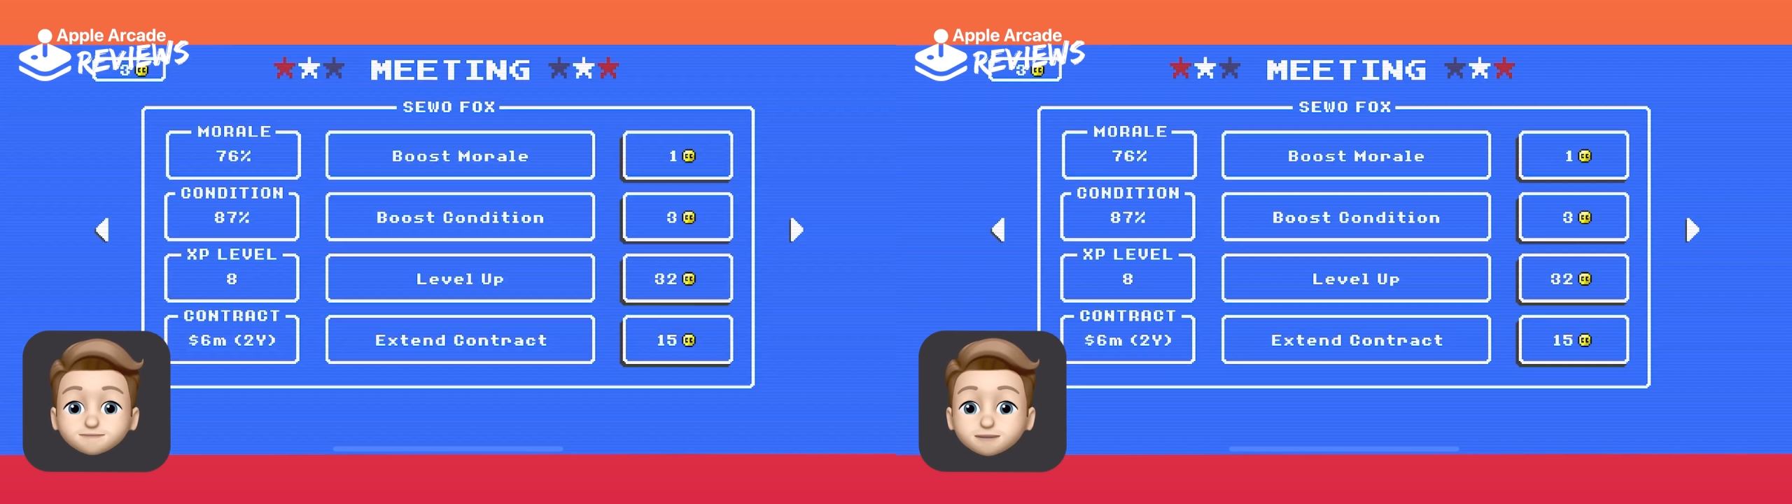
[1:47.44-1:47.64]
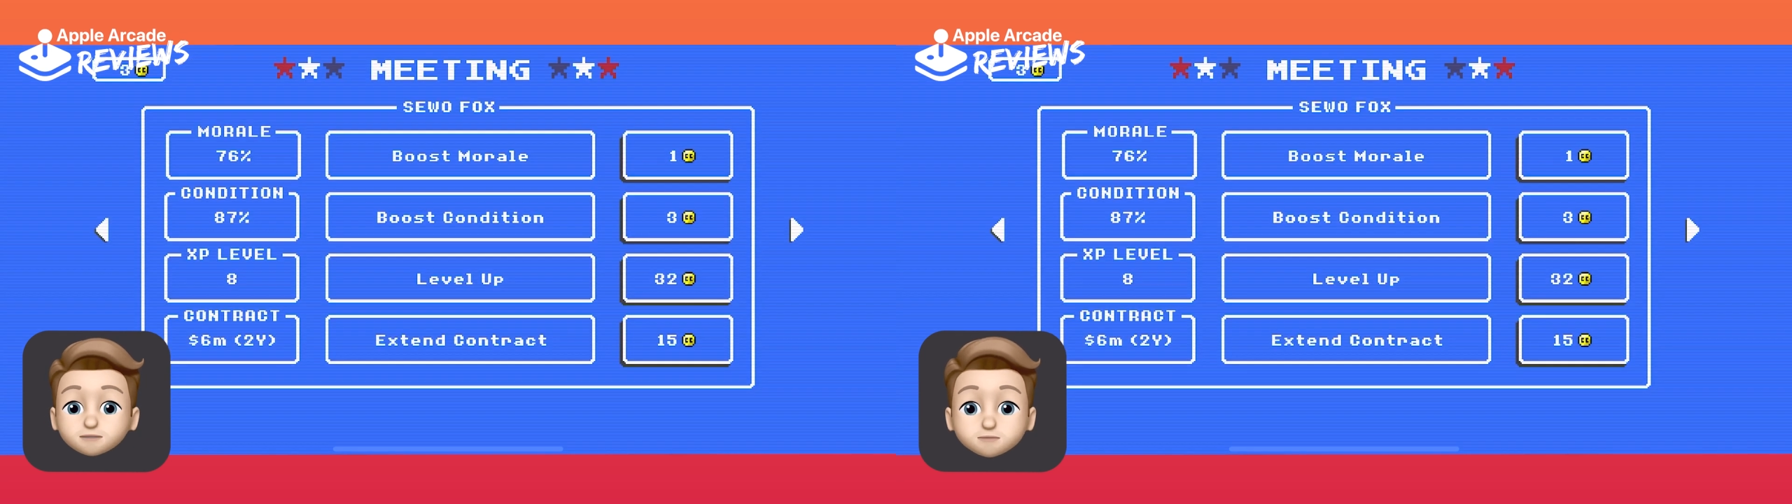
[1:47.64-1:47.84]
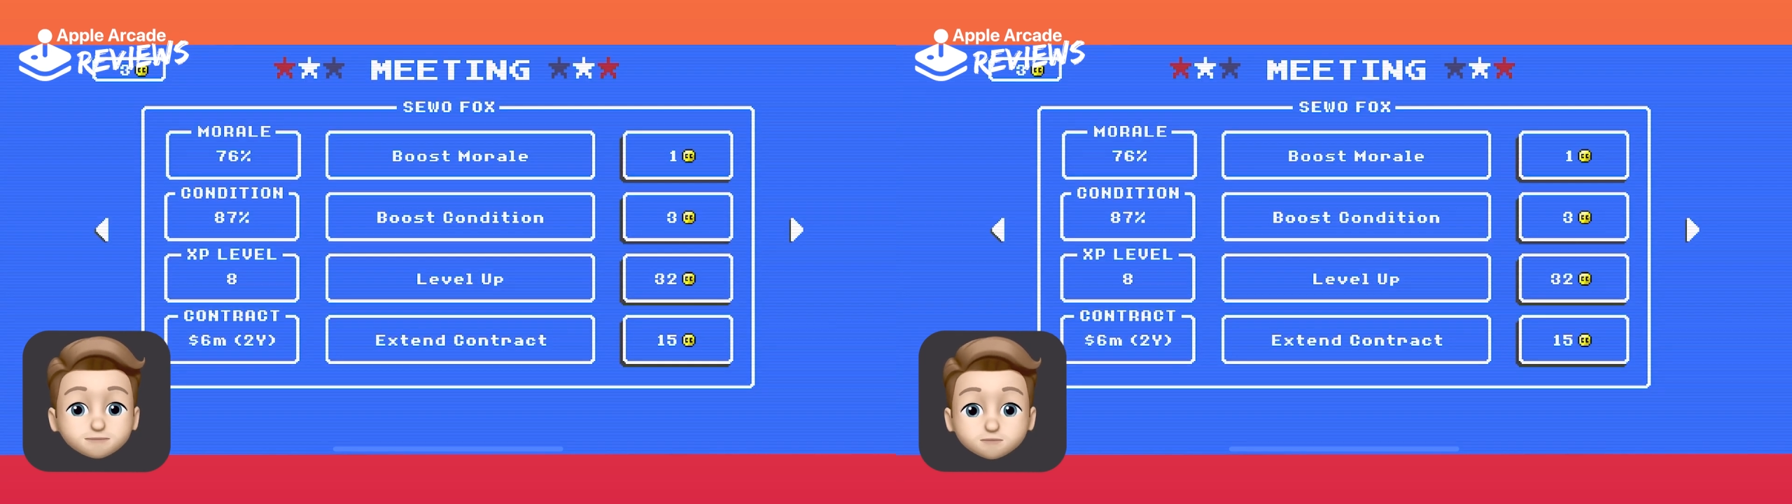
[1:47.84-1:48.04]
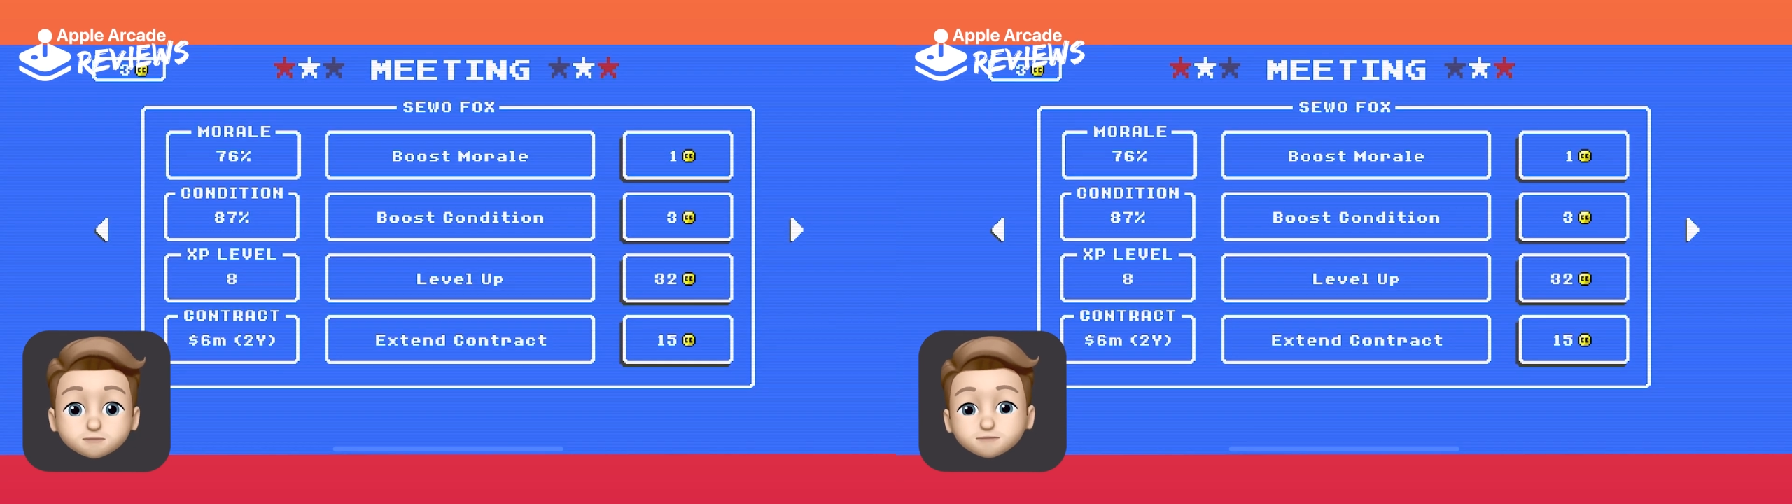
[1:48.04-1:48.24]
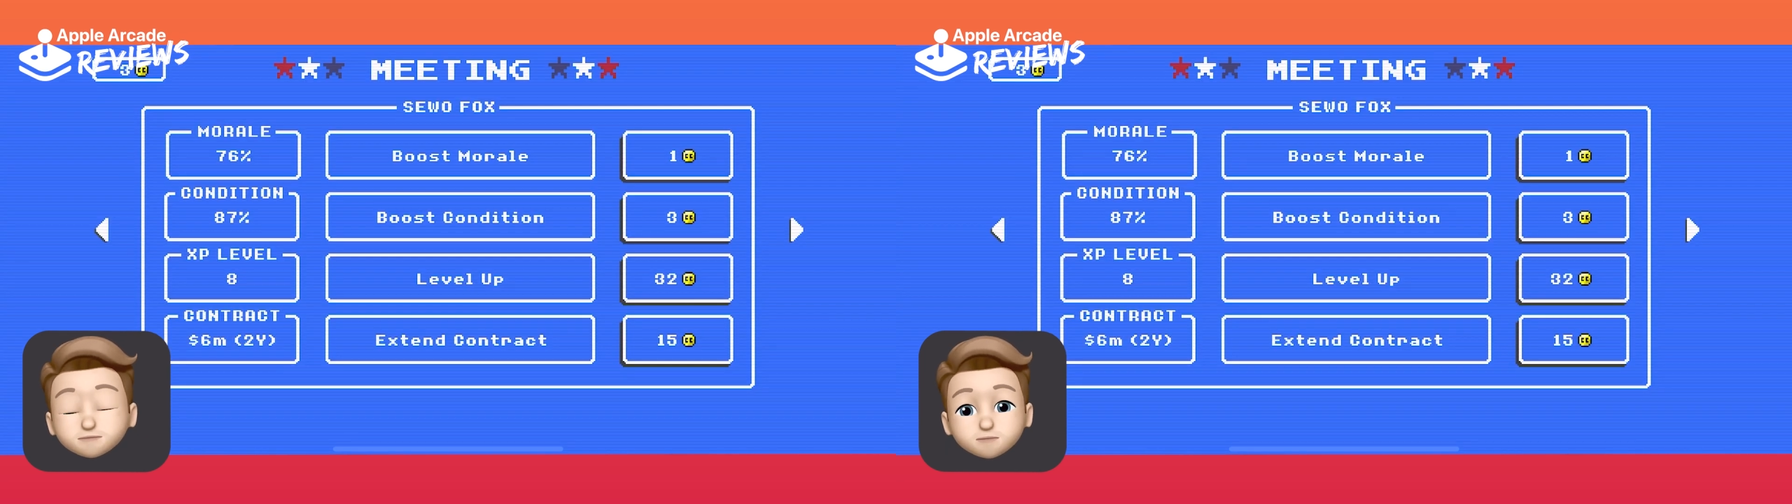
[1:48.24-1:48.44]
You
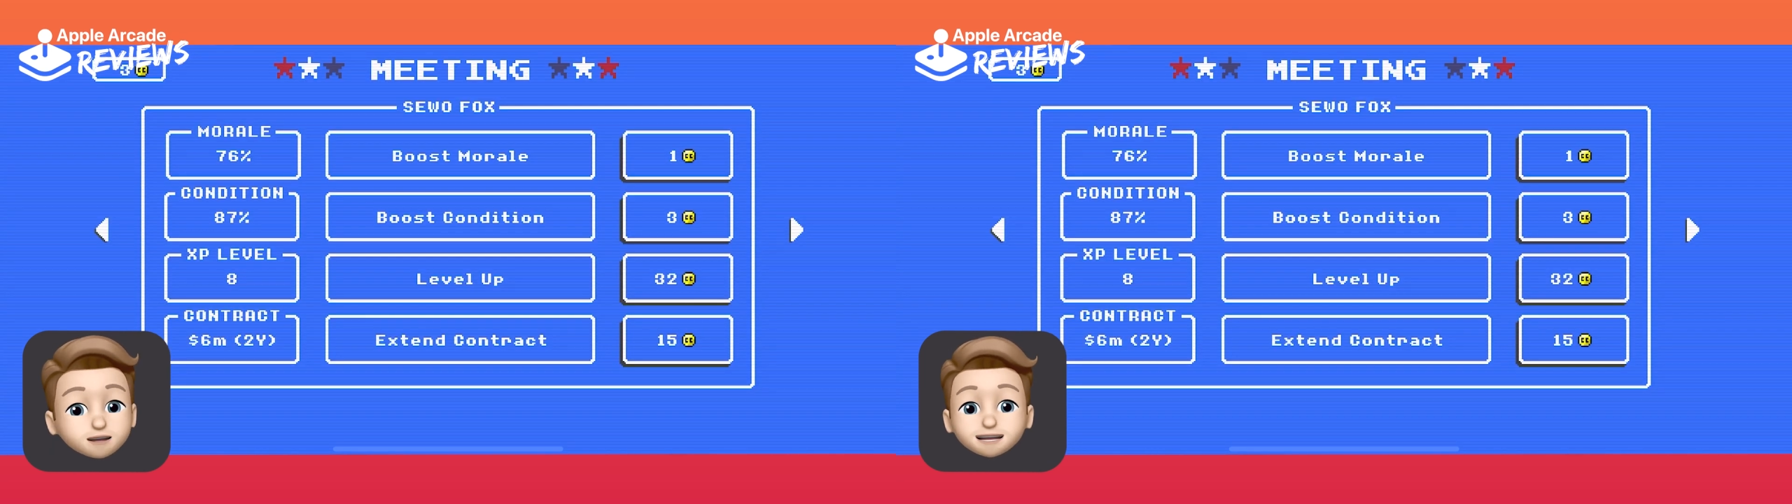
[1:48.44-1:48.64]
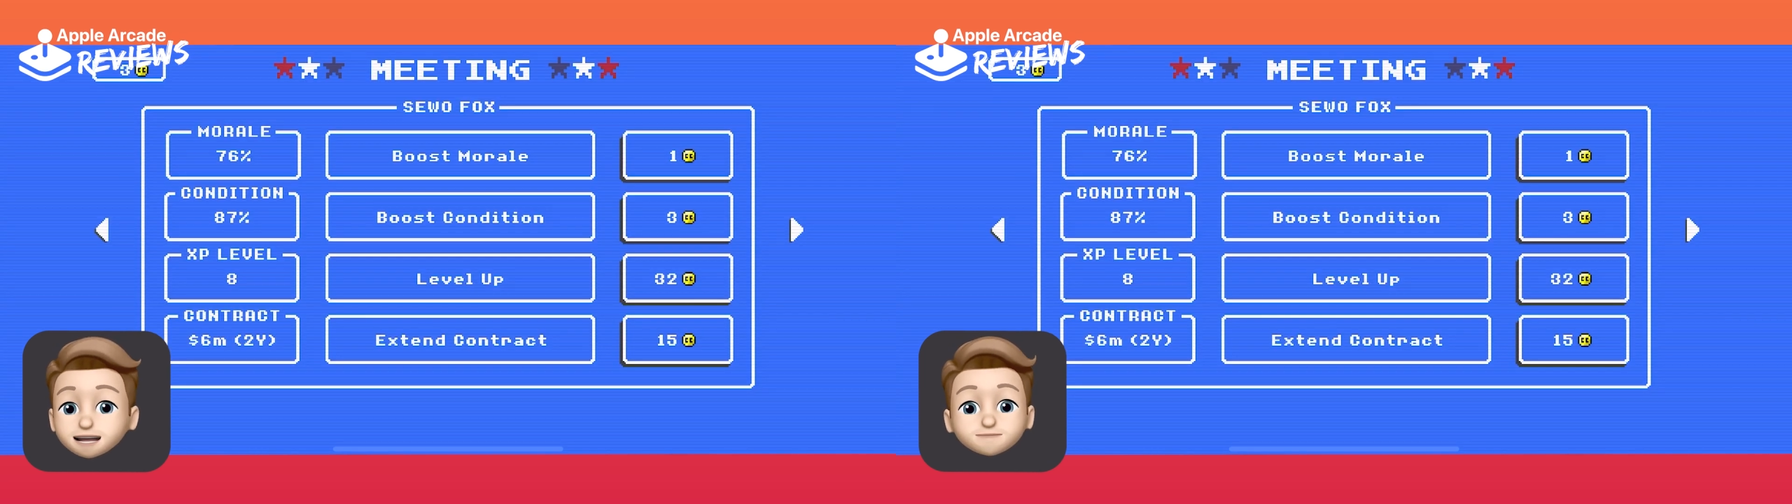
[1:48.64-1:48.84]
improve, well,